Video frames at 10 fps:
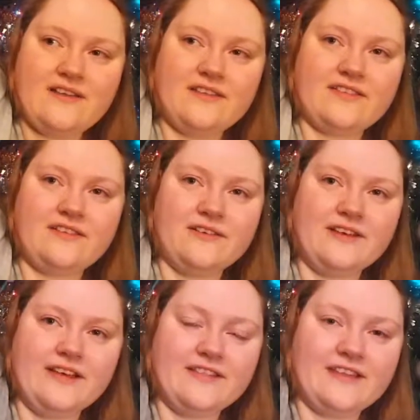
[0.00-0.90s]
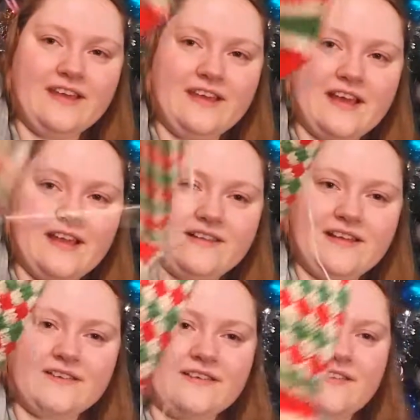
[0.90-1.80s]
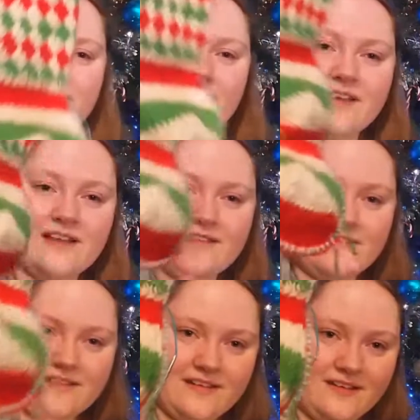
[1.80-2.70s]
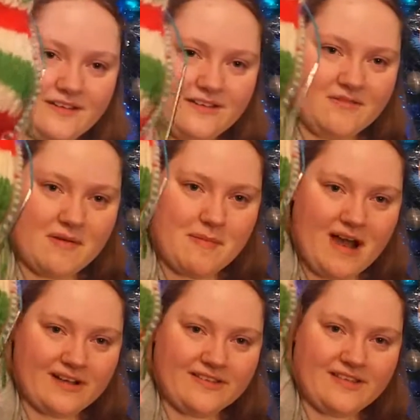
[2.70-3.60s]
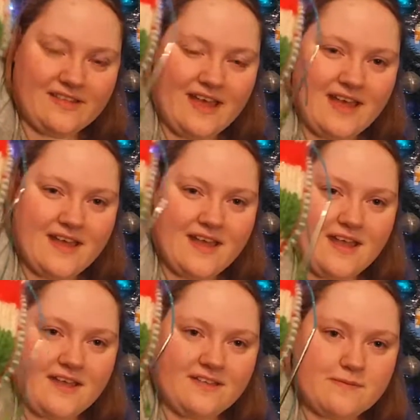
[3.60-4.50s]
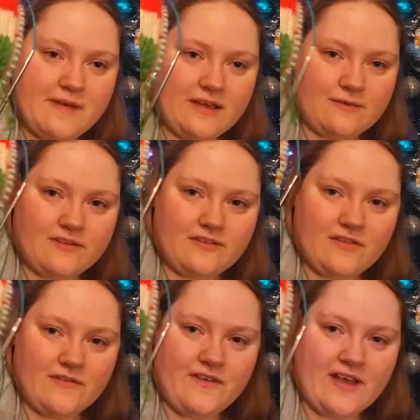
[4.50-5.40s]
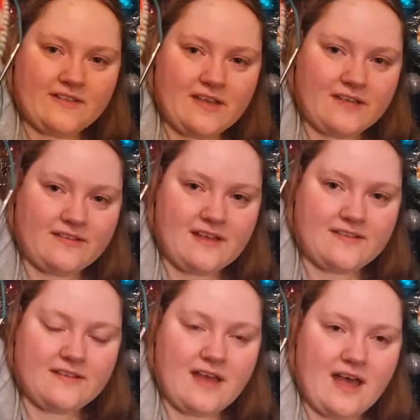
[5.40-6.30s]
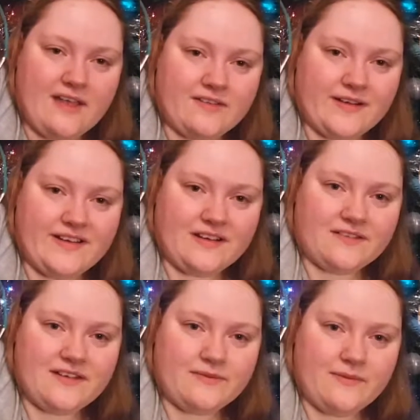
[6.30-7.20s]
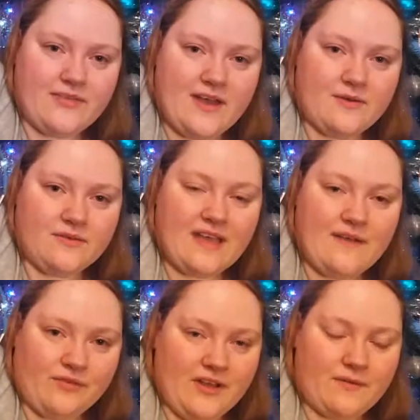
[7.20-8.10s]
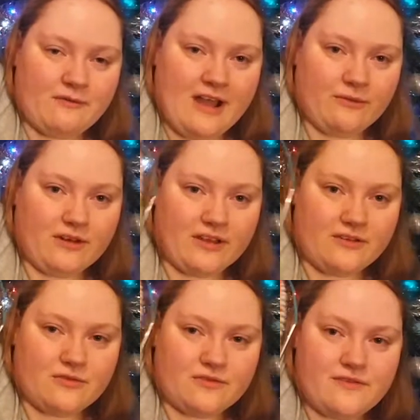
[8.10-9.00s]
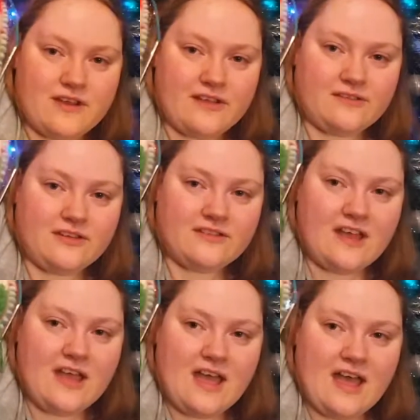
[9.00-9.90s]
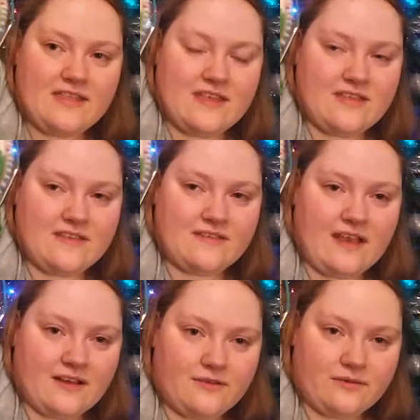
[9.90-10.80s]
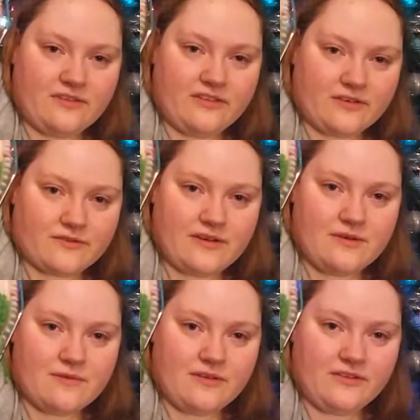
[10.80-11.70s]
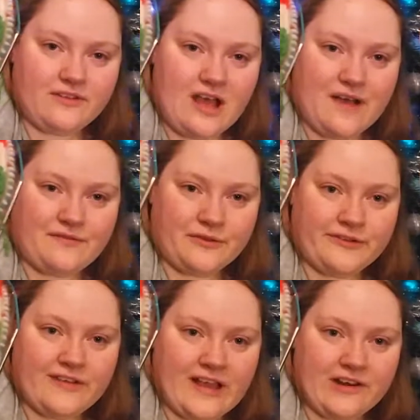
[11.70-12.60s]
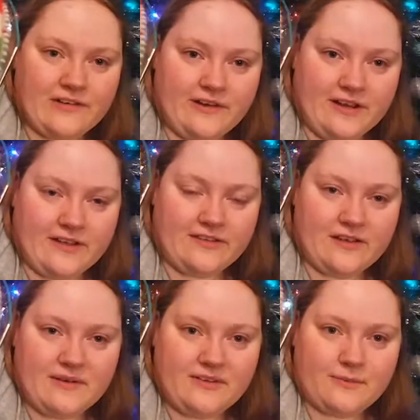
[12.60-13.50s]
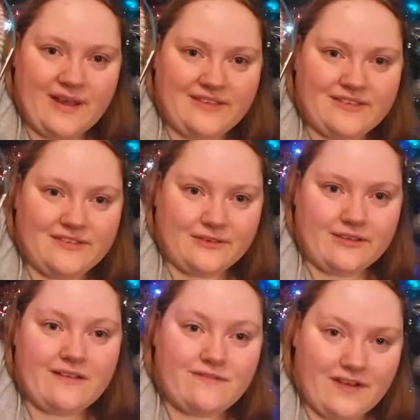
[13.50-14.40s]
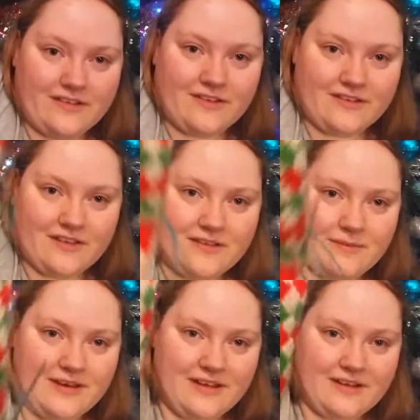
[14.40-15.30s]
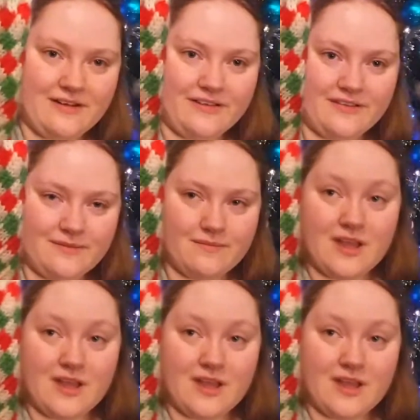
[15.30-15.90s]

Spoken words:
Just doing the decreases for the gussets, and you can see my markers in there. So the pink ones are for the first gusset, so I decrease with those every other round like an ordinary gusset, and then the second ones, the green ones, are for the secondary gusset, which waits until that first gusset has been decreased.